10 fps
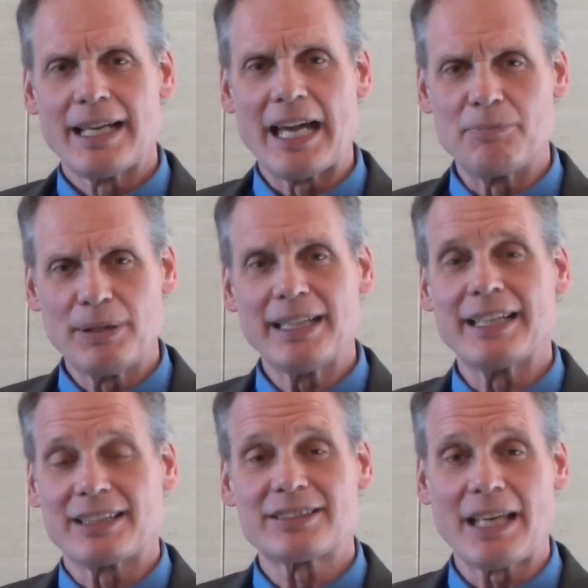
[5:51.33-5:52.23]
and being
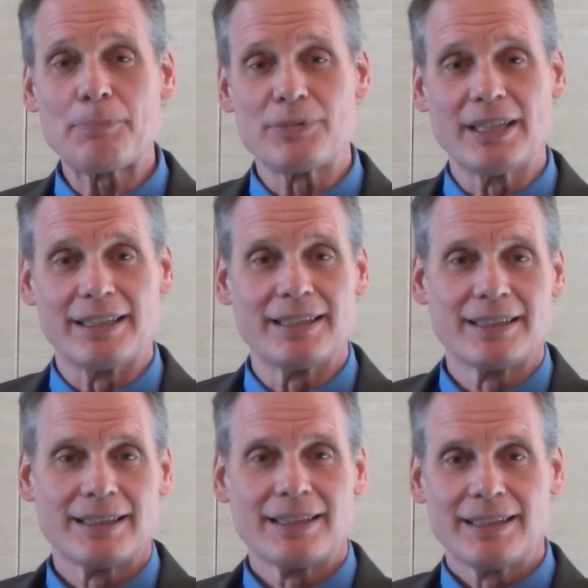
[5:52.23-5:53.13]
accepted
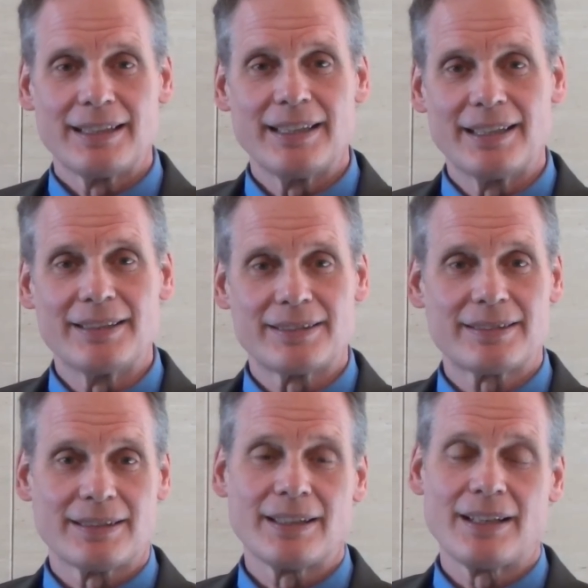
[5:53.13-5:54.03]

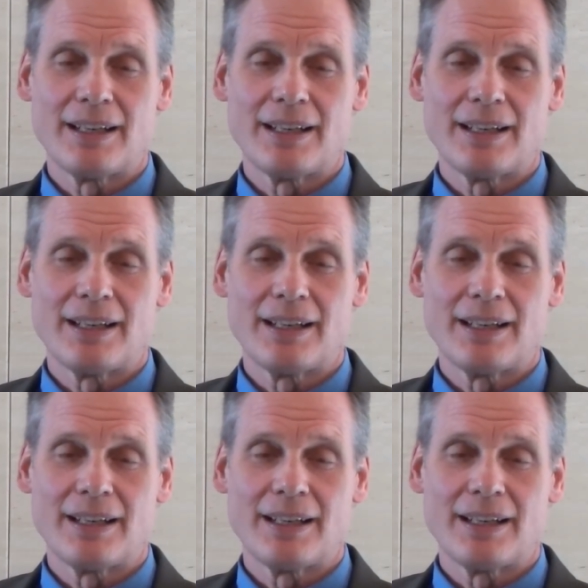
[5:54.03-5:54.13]
is